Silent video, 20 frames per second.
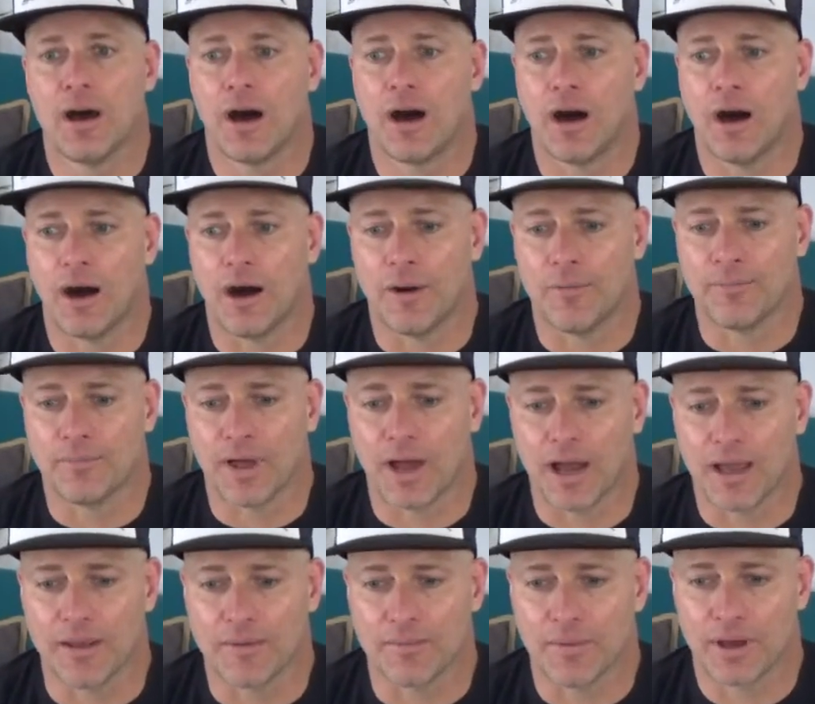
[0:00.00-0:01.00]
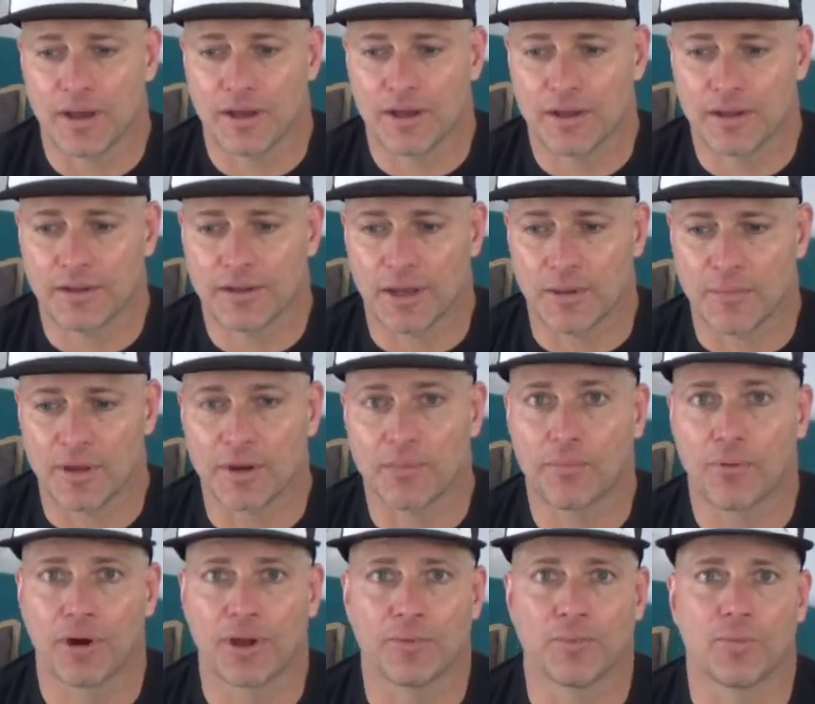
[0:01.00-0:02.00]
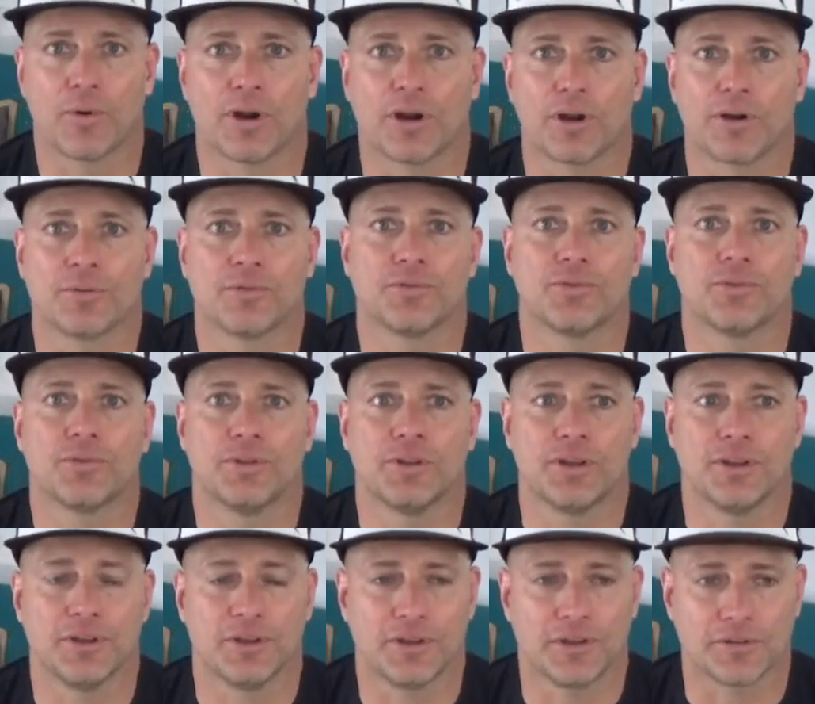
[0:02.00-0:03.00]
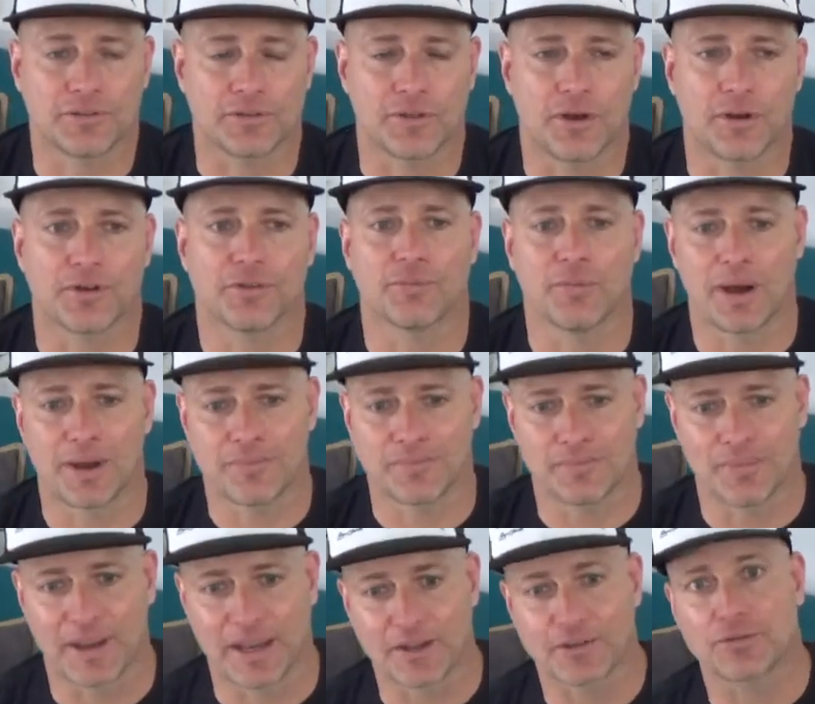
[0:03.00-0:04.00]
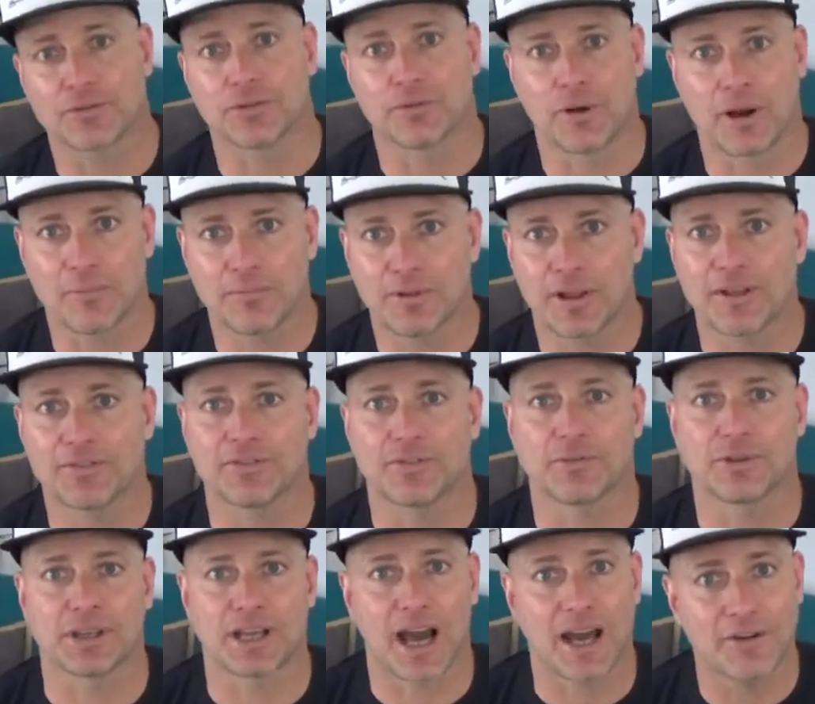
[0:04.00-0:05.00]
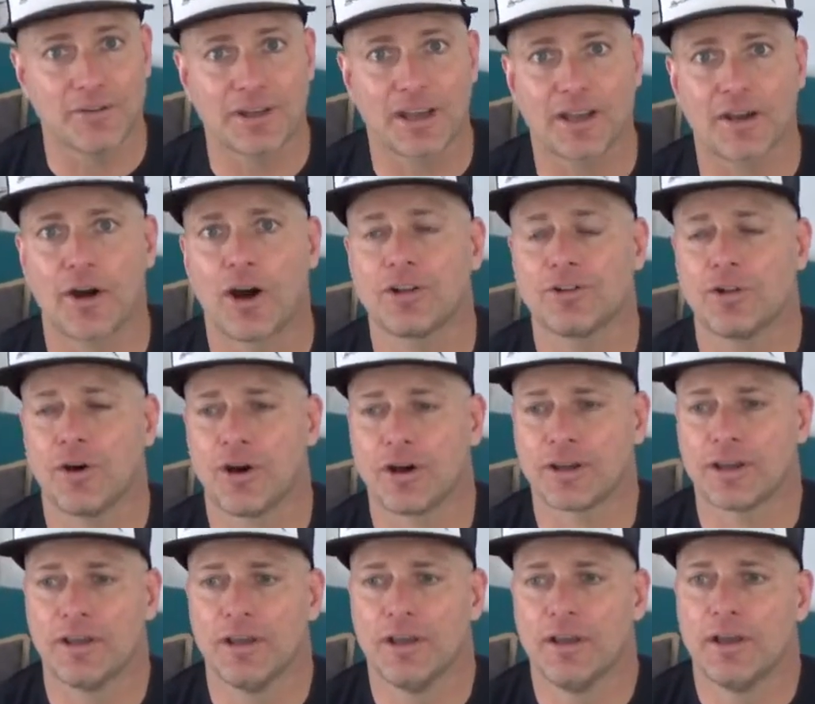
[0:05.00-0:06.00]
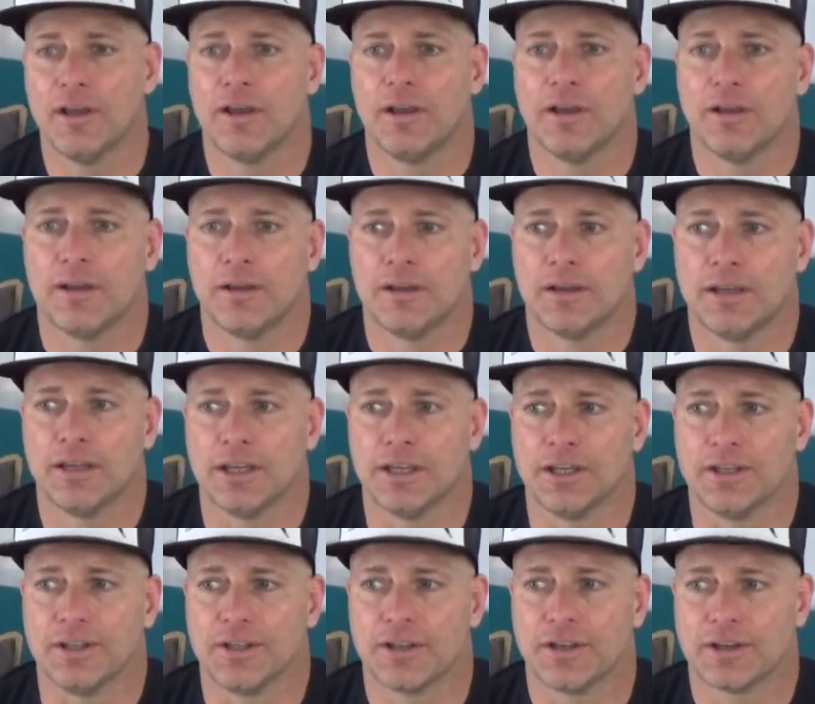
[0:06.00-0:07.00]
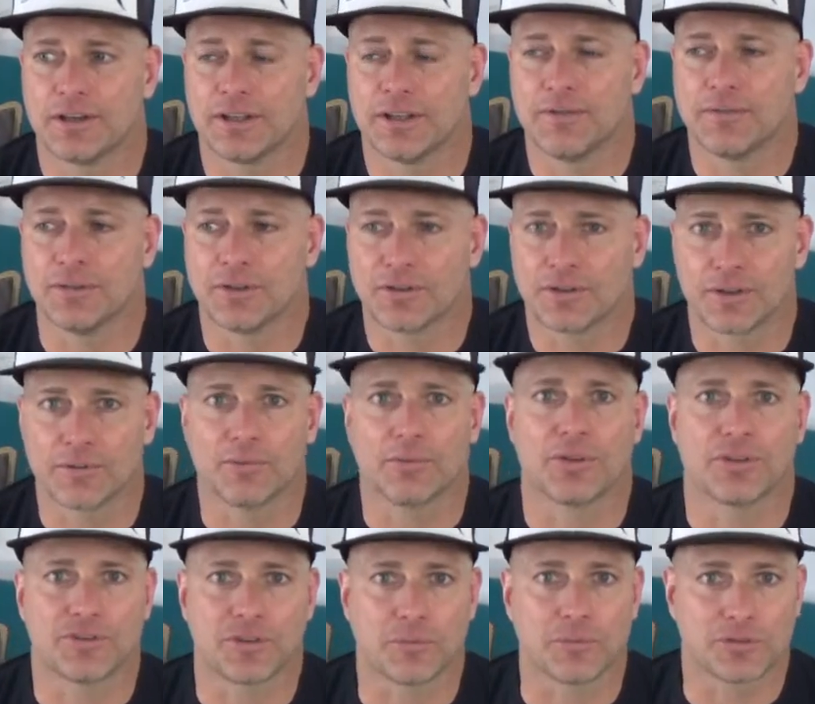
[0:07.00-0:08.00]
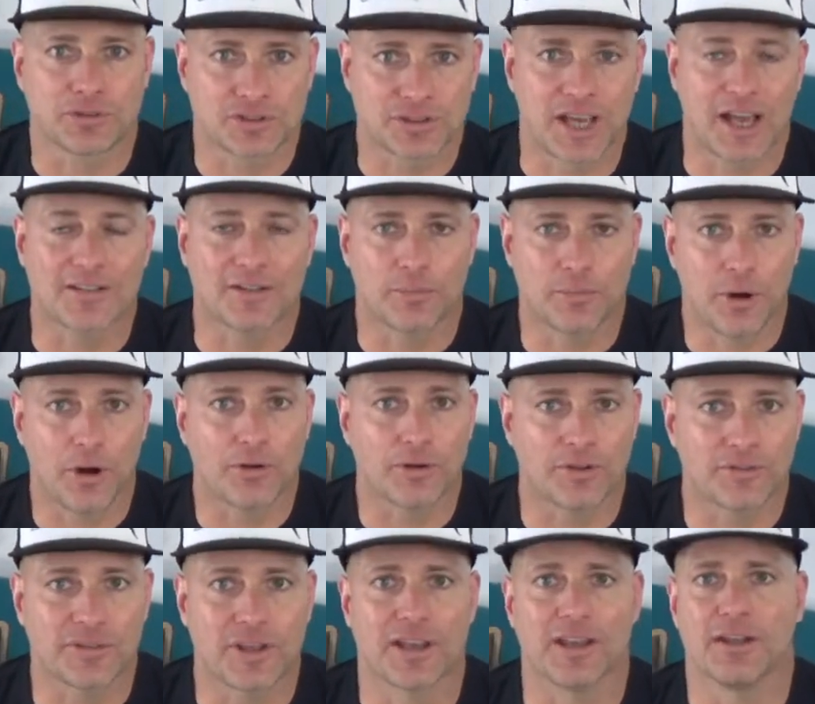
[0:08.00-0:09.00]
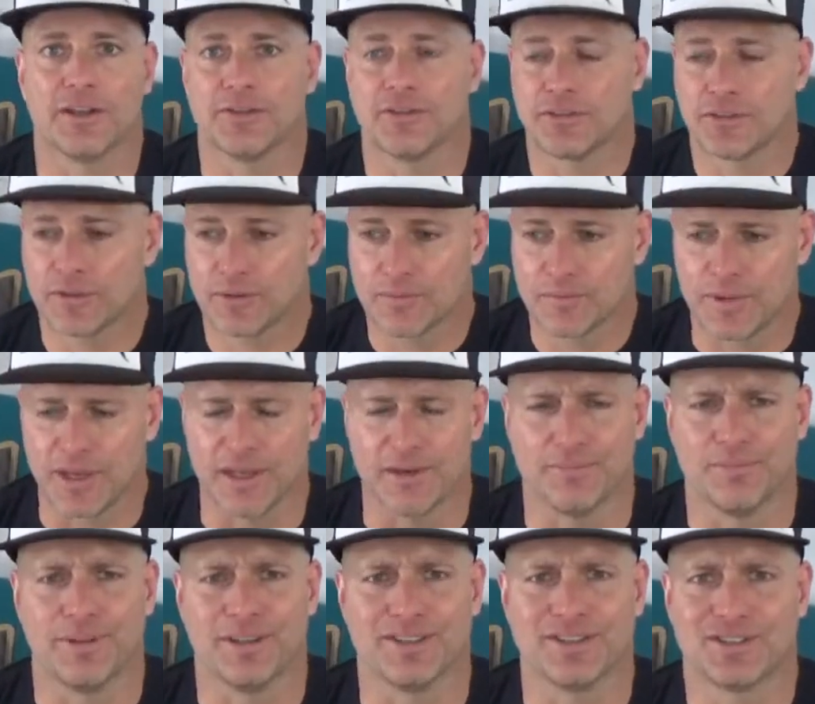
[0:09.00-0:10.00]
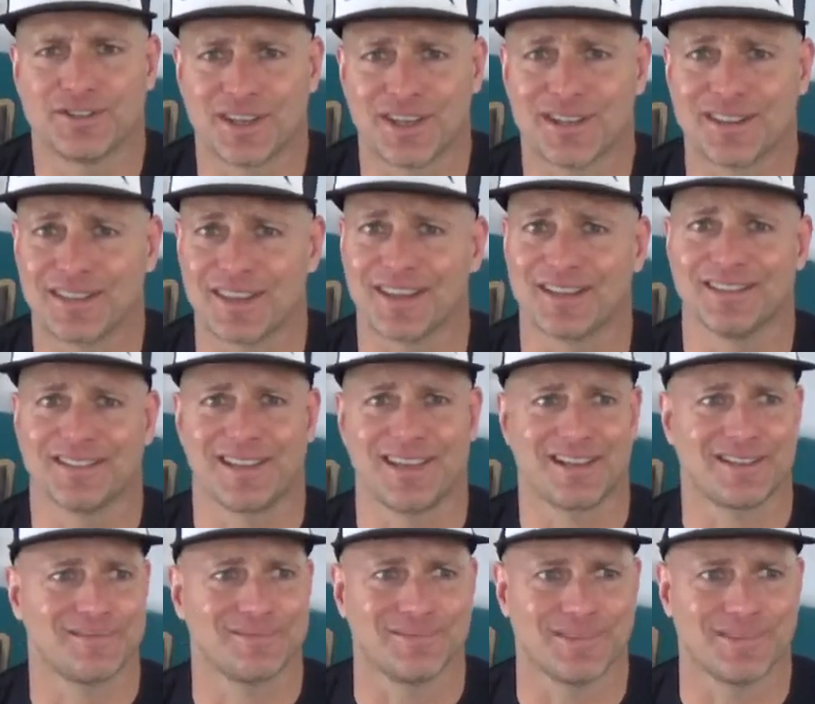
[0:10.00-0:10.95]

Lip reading: I'm at a point where, as long as my hands are in the right place and everything, I don't get caught long in, even with similar sized opponents, that is, in shitty things like